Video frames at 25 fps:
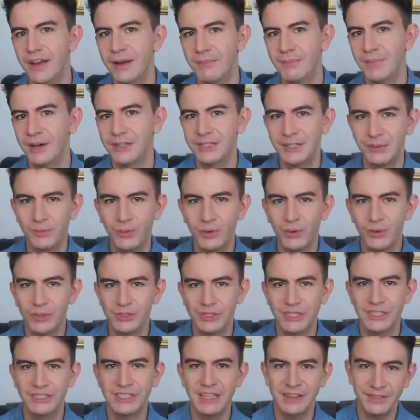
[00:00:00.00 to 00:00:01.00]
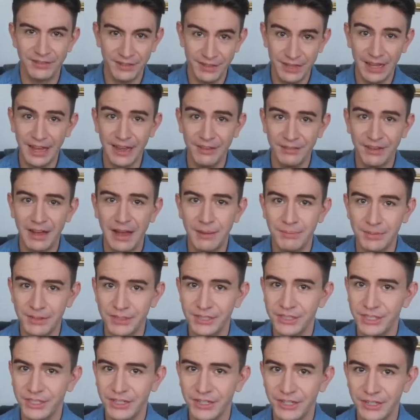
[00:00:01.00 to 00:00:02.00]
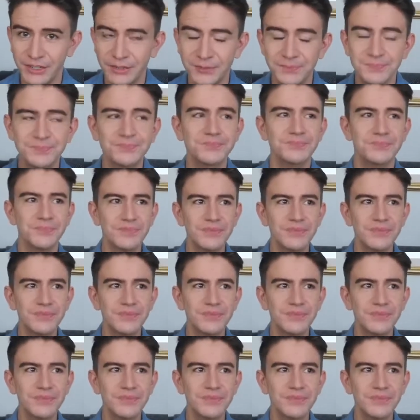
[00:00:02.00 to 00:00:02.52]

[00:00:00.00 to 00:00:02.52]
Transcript: muddy water. Has that ever happened to you?